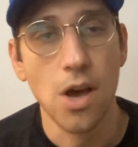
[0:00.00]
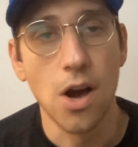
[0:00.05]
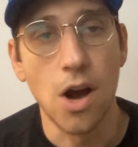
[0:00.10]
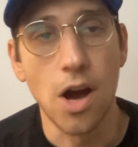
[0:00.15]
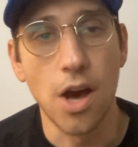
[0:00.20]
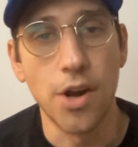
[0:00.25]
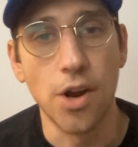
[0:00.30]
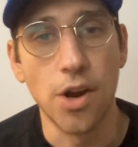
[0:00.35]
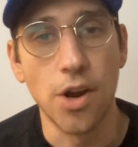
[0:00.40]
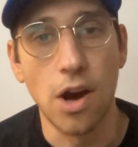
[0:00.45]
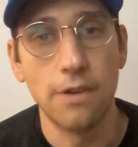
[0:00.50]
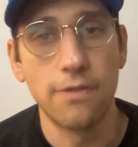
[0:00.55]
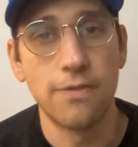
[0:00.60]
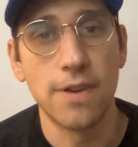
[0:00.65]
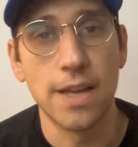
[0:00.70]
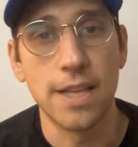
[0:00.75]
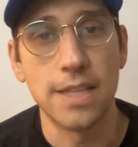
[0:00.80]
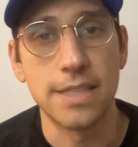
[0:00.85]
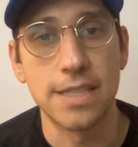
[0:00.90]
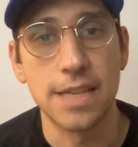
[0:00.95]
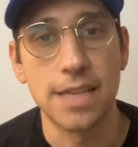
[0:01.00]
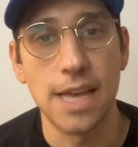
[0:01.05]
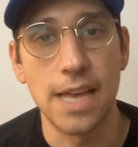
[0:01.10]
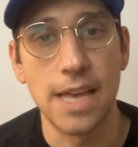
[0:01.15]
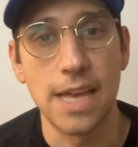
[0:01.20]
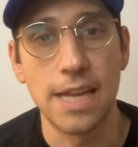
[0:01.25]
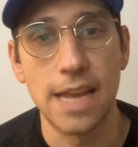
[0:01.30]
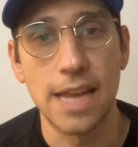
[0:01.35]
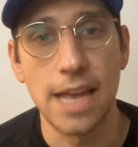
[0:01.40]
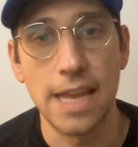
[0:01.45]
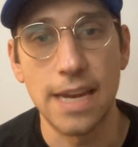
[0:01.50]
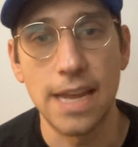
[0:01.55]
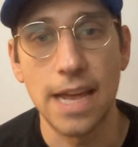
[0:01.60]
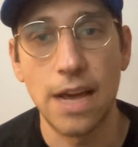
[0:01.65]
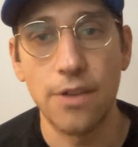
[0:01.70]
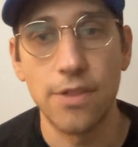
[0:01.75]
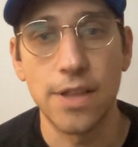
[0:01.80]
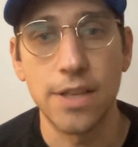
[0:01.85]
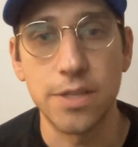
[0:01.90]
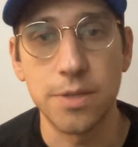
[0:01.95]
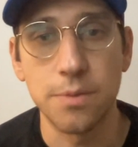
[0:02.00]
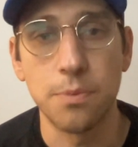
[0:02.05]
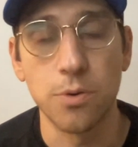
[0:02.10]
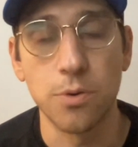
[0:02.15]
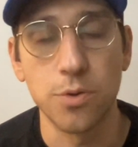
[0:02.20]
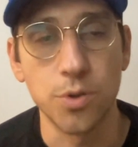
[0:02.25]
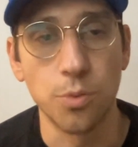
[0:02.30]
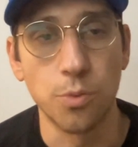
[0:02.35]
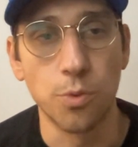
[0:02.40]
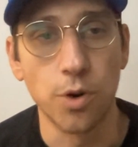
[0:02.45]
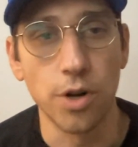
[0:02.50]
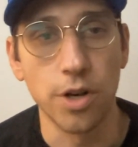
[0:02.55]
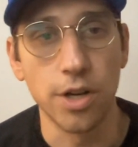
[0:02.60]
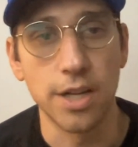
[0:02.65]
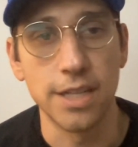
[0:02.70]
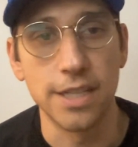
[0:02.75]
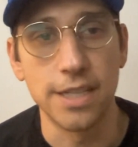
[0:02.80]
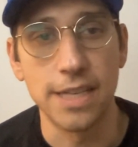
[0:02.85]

on offense and how that's supposed to work,